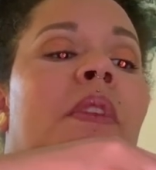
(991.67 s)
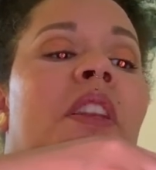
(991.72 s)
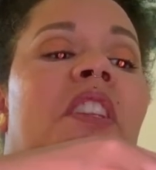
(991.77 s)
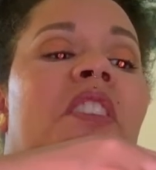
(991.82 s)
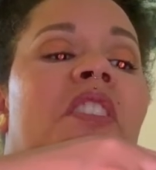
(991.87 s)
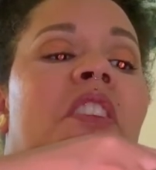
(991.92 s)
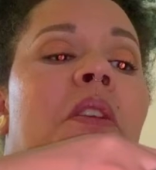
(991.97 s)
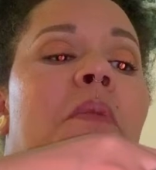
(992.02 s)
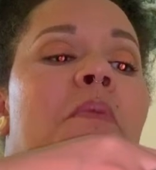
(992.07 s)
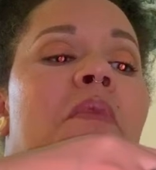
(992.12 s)
But
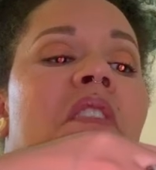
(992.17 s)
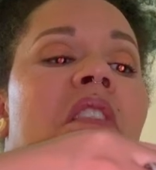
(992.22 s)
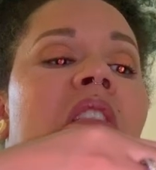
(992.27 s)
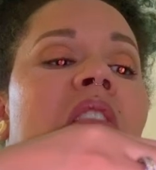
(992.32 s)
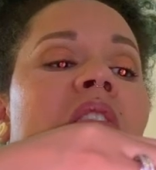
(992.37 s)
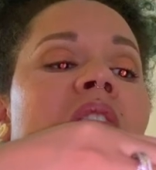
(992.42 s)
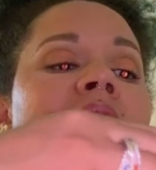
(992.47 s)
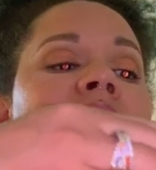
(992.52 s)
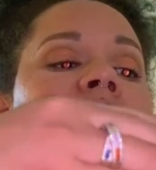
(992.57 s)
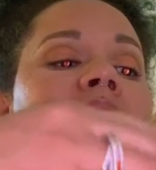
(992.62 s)
it's coming
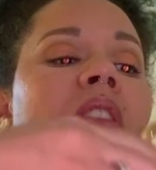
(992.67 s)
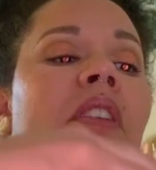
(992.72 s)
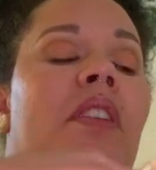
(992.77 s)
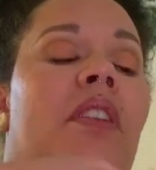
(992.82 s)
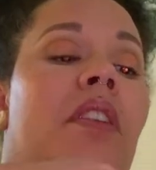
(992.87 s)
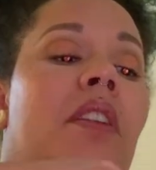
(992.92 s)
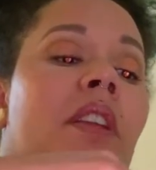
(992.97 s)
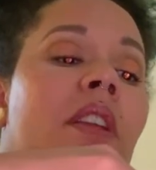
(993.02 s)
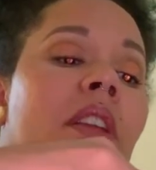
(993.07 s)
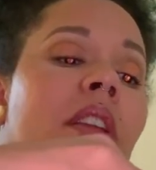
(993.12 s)
off.
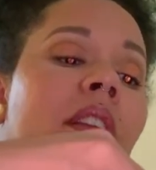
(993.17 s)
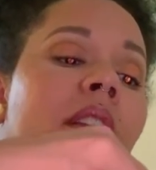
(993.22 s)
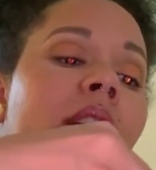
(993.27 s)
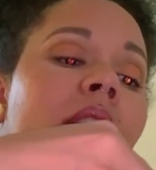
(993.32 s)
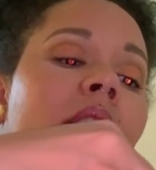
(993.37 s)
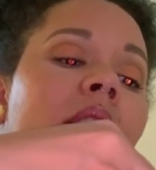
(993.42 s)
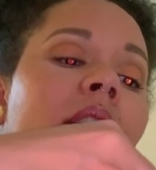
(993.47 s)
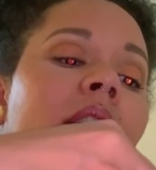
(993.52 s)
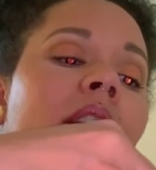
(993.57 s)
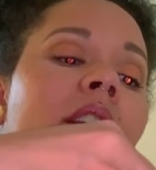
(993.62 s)

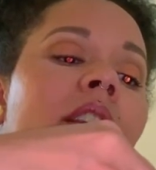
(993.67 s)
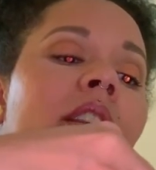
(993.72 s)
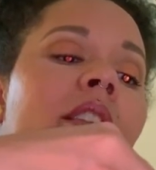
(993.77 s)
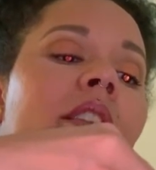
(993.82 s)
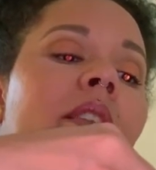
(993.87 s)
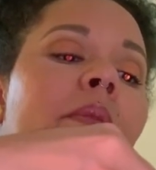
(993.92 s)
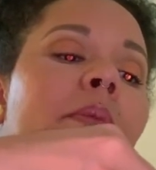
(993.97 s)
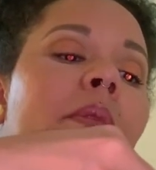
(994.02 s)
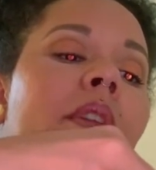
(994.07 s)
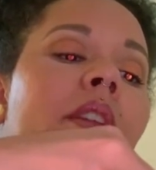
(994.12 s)

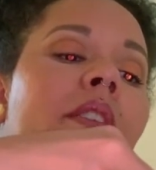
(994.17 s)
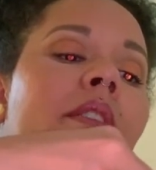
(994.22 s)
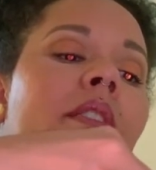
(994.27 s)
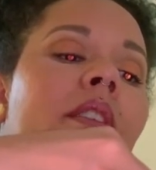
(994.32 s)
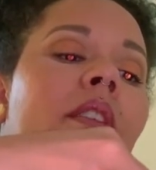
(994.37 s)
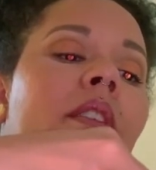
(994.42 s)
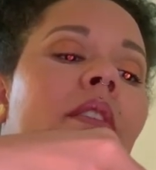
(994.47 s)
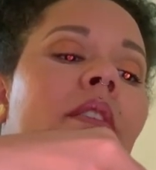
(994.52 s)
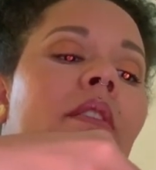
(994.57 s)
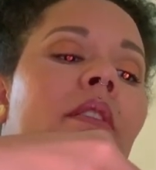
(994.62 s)
Easy
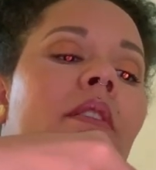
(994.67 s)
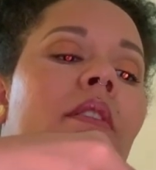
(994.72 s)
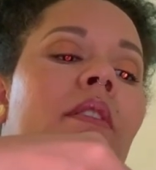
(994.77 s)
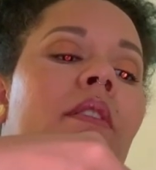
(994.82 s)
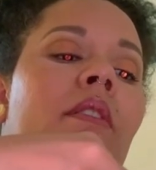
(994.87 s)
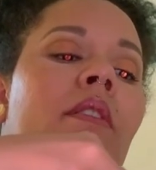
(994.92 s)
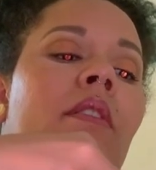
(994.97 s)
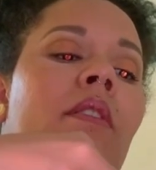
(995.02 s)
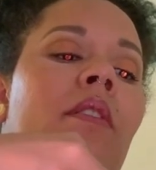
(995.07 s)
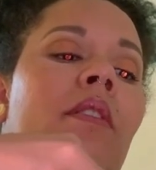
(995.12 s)
peasy.
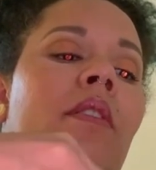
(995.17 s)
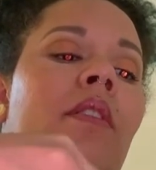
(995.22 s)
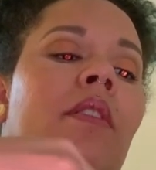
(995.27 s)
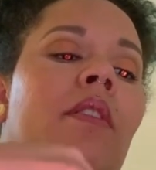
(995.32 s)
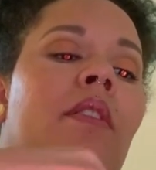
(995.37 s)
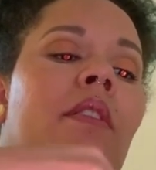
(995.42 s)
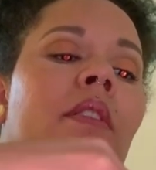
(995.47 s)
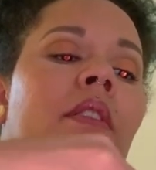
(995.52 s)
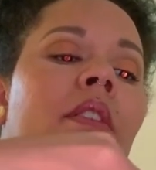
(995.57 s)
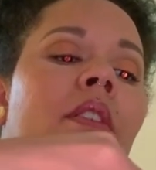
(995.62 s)

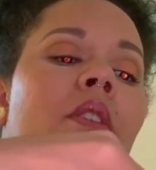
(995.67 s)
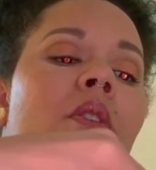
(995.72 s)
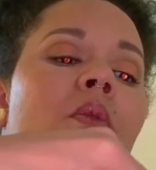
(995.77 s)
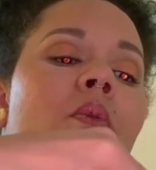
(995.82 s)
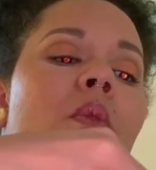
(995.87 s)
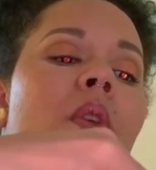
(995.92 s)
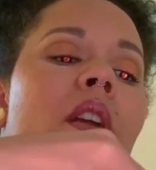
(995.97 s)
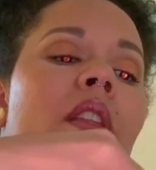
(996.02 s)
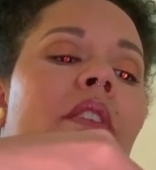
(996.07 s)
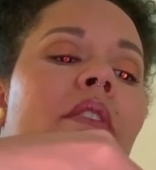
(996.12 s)

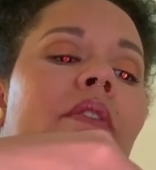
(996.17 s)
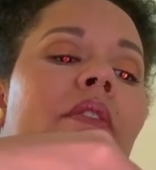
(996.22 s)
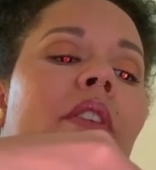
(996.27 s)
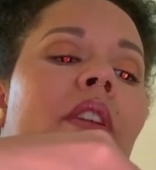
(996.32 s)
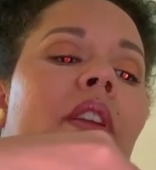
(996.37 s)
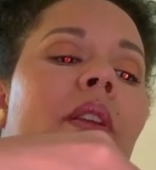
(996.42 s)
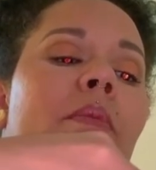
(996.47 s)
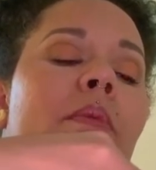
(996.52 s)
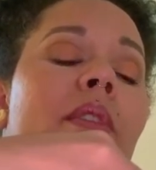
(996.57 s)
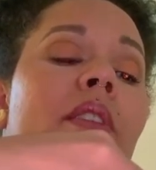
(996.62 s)
Oh, why the
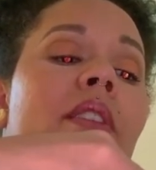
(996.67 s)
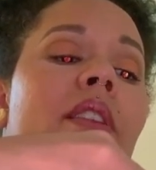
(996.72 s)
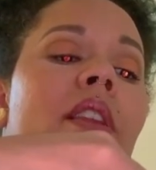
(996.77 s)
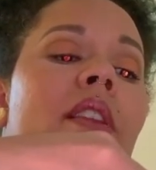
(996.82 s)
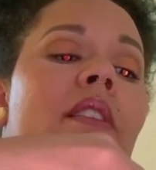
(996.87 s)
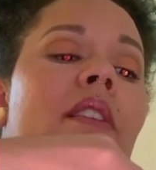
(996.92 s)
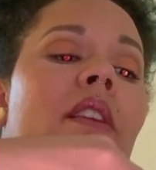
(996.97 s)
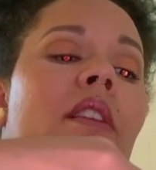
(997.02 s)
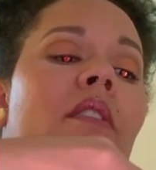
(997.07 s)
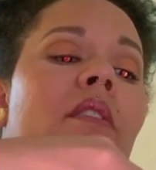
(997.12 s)
fuck I've been
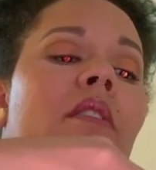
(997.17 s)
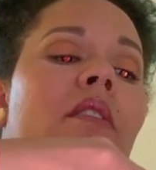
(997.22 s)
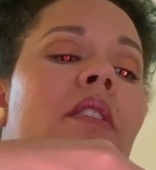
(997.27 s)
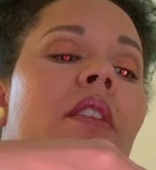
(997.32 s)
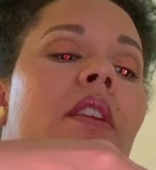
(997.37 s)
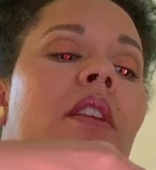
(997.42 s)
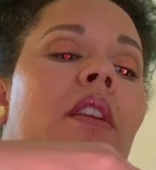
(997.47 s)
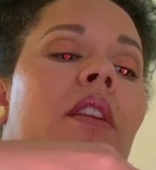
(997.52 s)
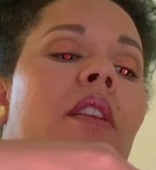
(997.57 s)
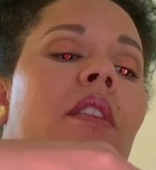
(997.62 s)
saying that all
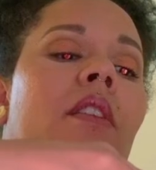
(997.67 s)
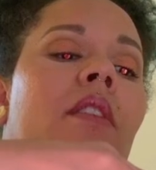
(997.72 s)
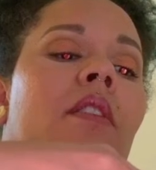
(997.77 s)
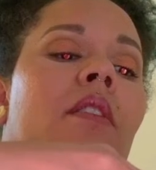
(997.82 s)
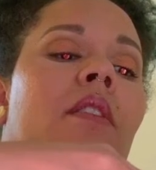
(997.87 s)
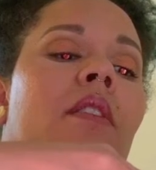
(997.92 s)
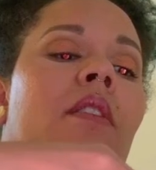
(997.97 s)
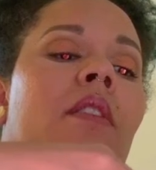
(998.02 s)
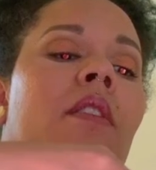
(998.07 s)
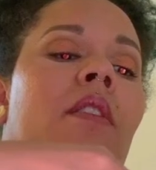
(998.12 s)
day.
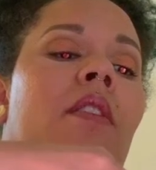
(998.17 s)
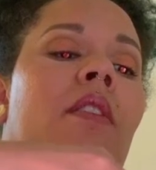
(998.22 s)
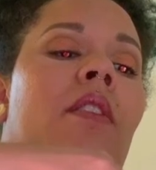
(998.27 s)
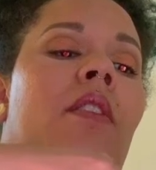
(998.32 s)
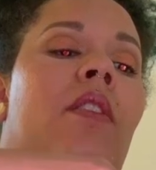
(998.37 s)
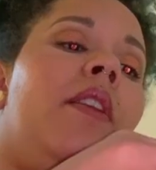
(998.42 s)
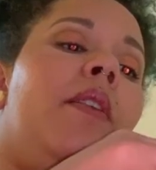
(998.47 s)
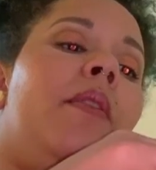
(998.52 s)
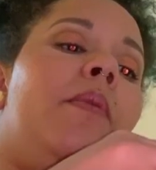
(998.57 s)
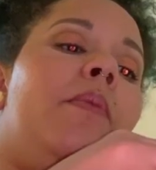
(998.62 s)

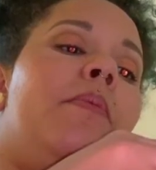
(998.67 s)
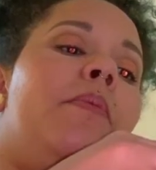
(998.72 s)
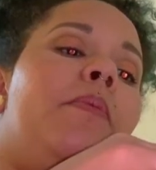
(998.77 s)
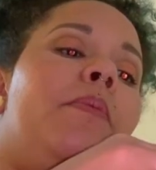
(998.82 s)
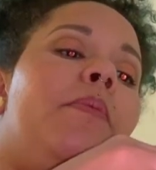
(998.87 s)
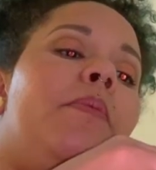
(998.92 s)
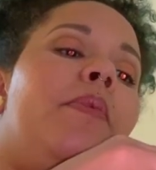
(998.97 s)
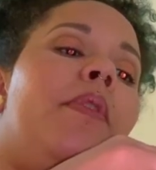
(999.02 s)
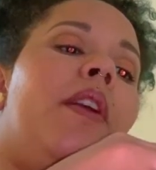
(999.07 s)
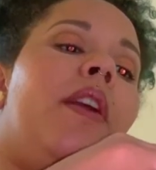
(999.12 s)
Yep,
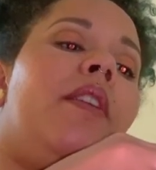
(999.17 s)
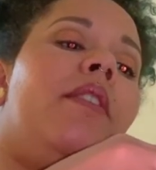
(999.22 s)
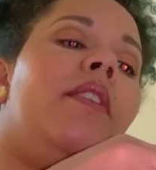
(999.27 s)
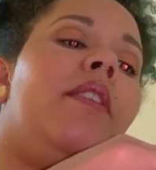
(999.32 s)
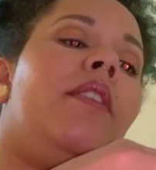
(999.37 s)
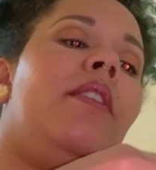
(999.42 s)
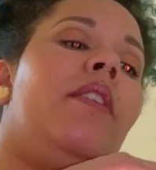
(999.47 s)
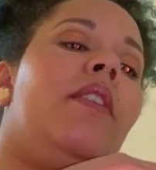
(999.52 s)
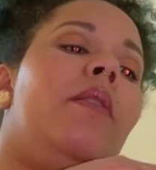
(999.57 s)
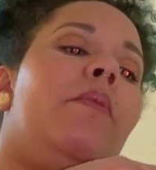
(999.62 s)

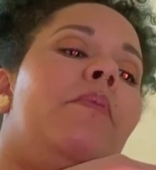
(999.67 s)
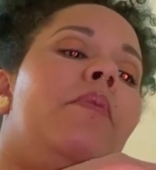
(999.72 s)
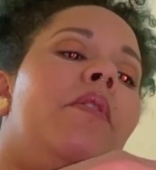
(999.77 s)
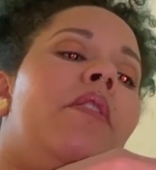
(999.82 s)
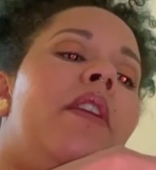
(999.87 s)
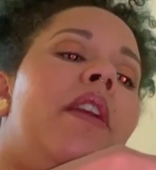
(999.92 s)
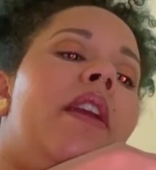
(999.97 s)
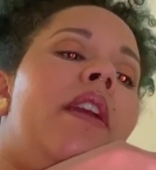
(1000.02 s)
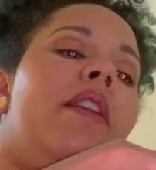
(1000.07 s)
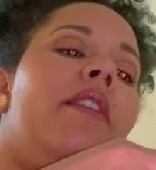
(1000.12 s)
practically
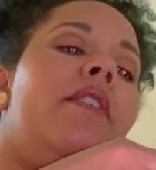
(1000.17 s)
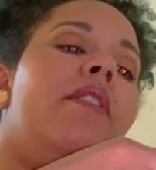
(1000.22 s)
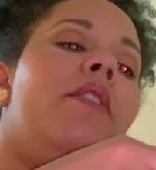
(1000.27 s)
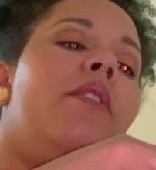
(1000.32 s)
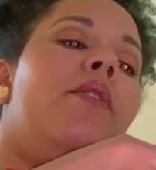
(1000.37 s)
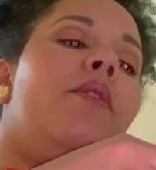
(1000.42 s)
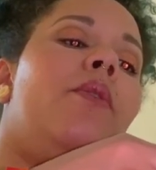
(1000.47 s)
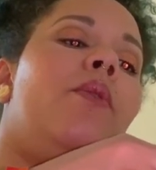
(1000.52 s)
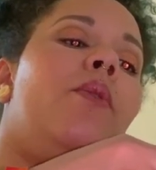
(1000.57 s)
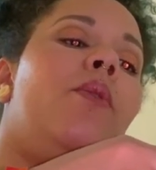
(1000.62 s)
brand
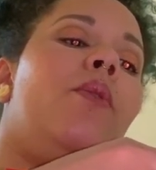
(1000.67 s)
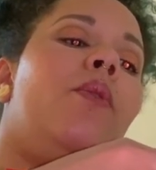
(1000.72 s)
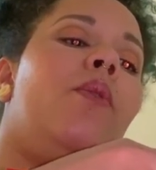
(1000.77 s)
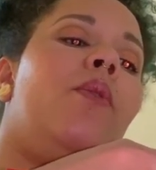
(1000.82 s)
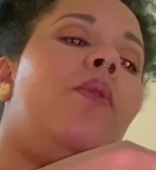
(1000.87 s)
new.